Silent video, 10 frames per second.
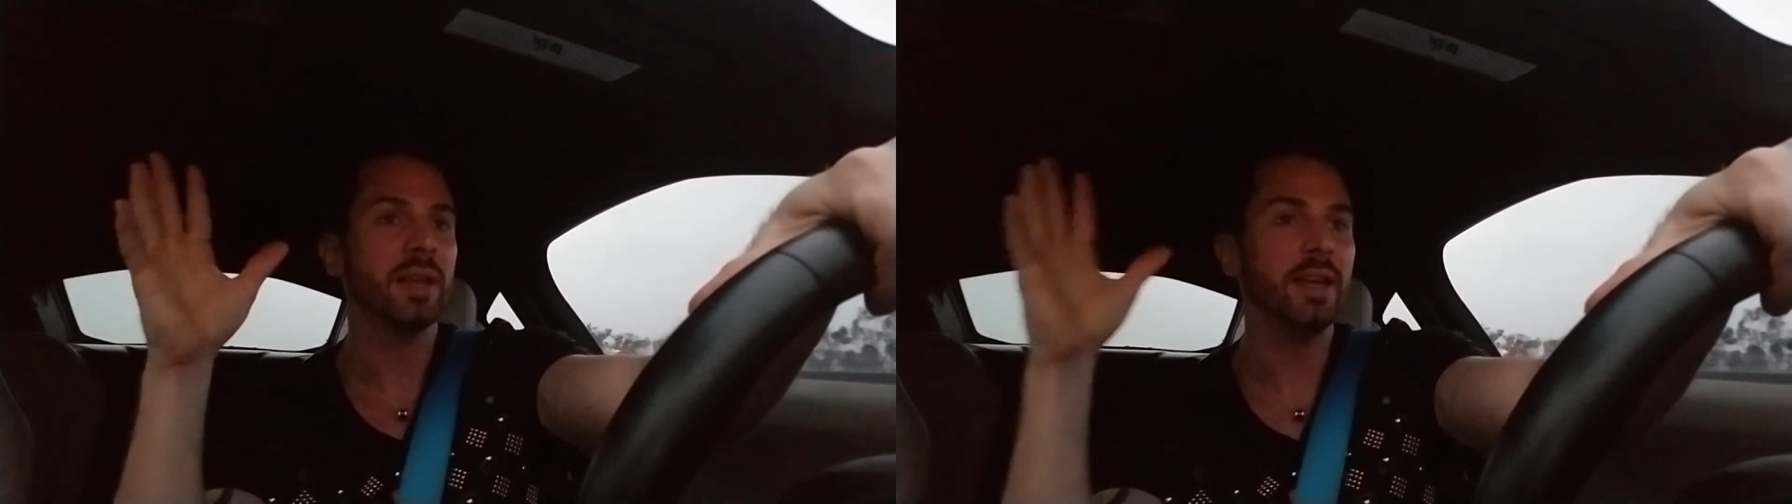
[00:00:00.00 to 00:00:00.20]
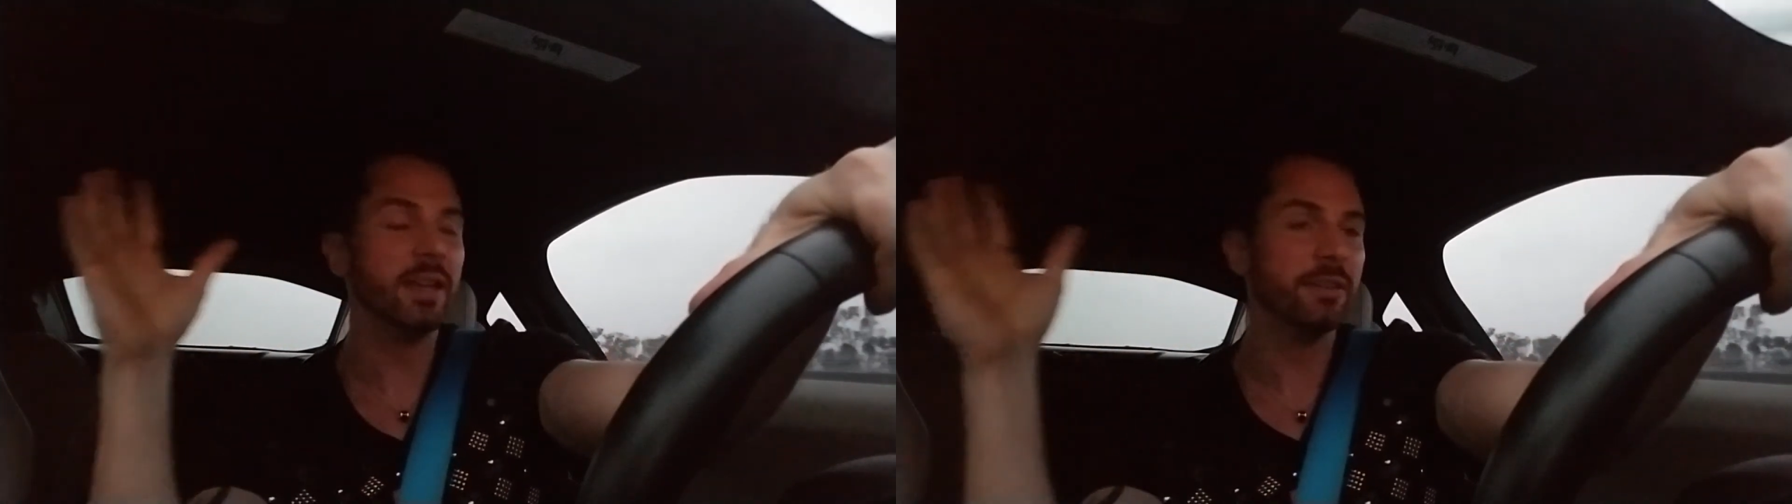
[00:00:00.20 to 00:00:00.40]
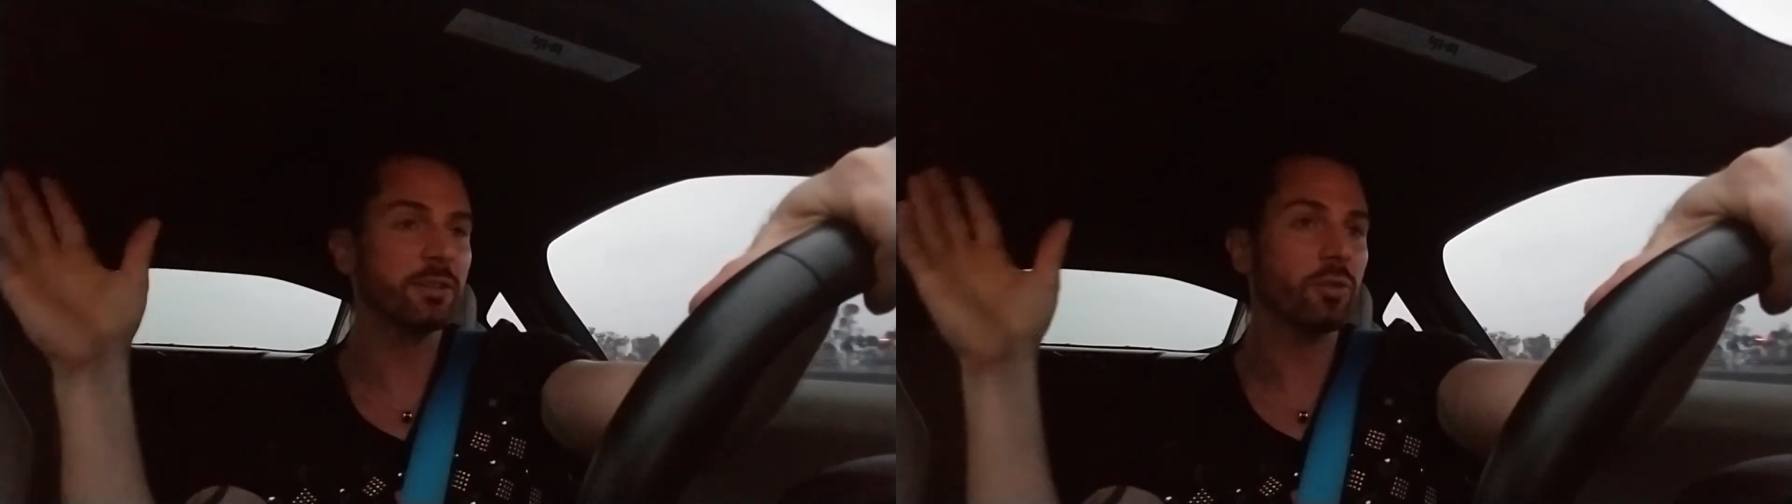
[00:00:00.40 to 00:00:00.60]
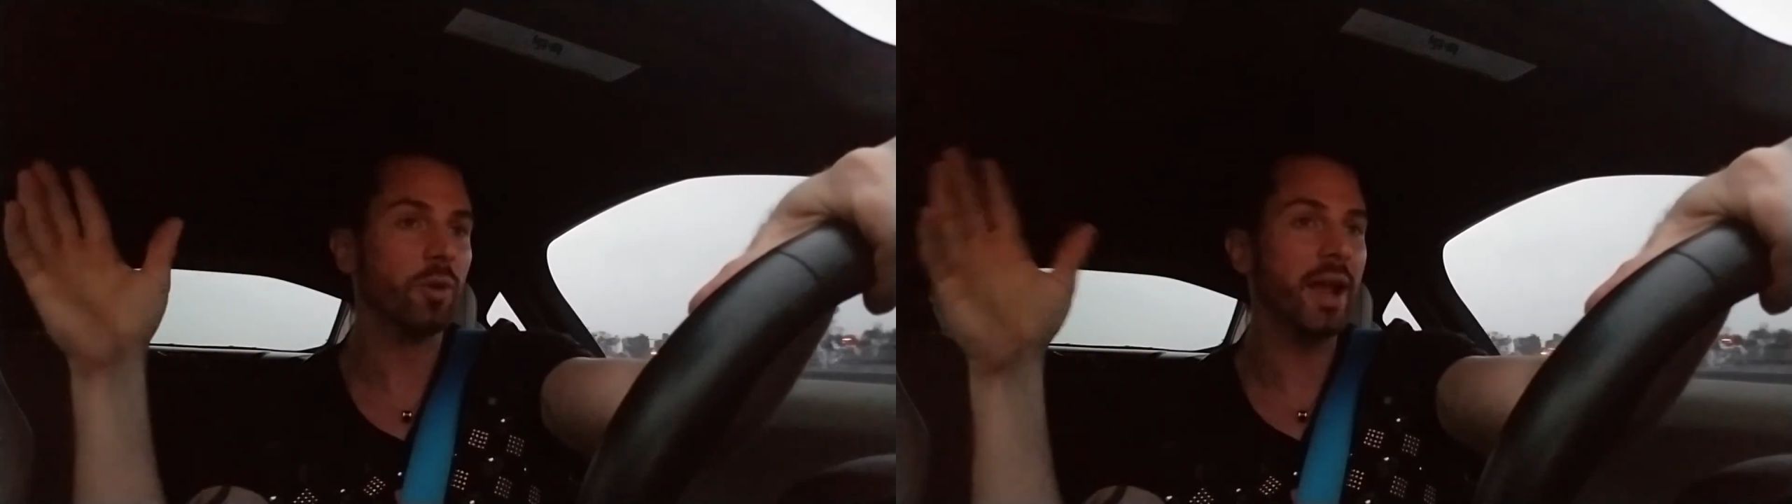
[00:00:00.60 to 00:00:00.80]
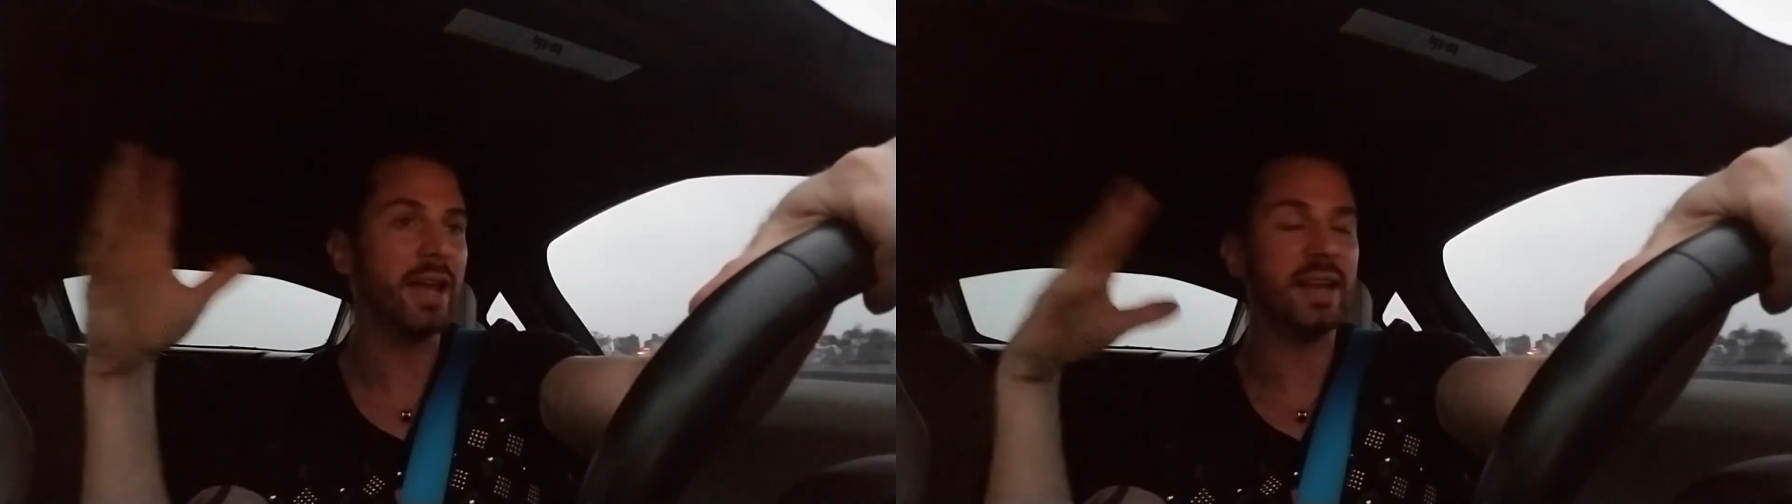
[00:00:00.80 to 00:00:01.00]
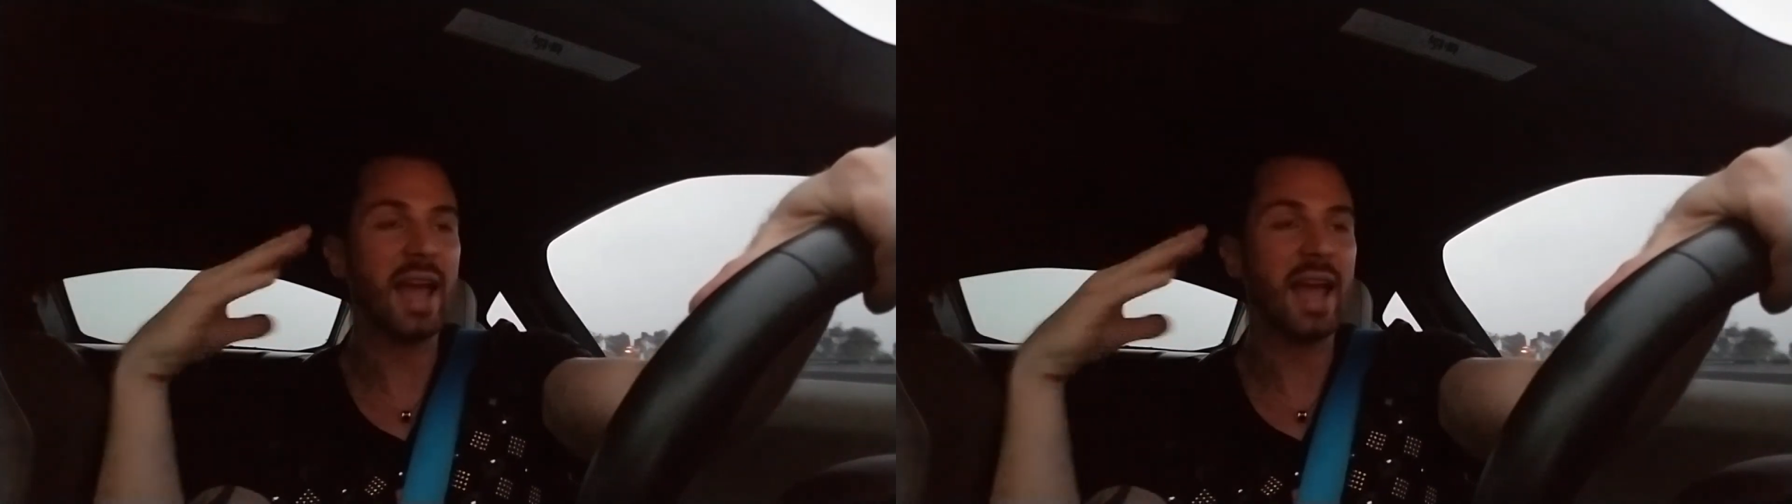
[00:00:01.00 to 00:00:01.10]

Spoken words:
is great.